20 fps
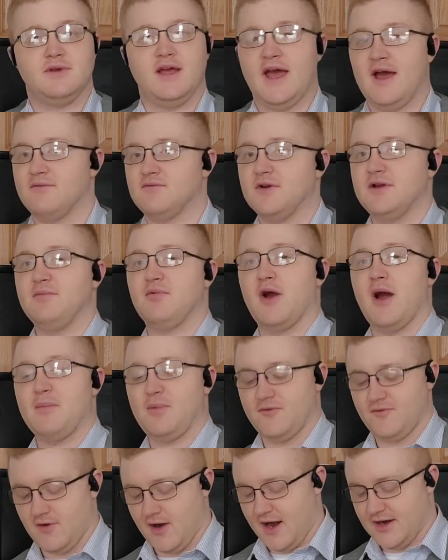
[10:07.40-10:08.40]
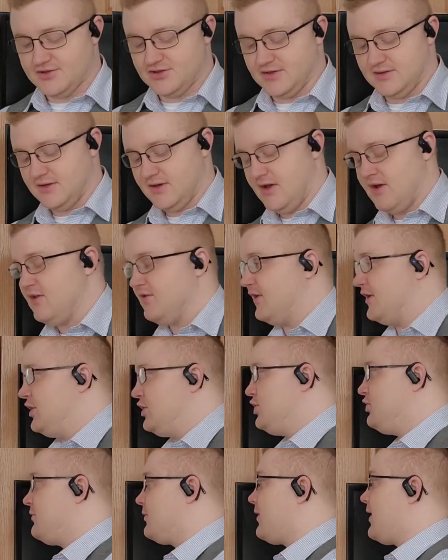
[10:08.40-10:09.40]
Every proper fraction, the
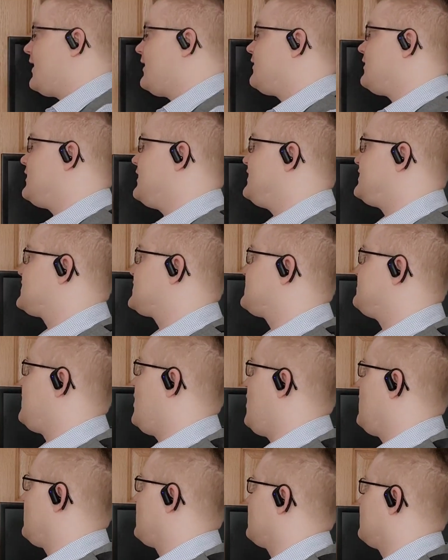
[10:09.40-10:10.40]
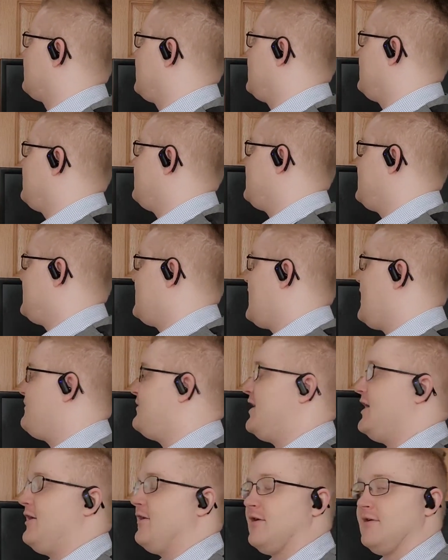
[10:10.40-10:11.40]
numerator is smaller than the
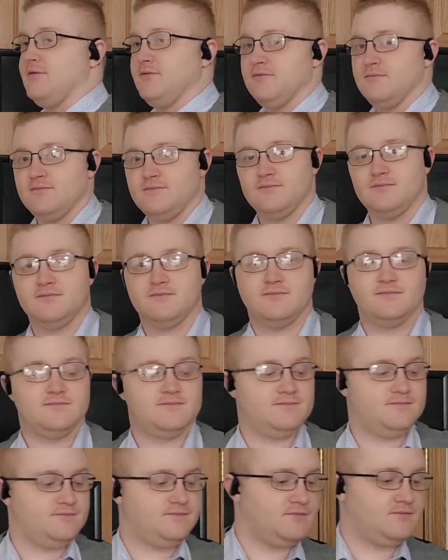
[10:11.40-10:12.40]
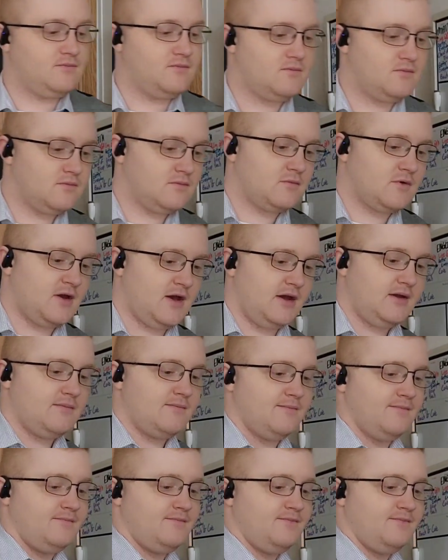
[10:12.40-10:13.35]
denominator. Okay?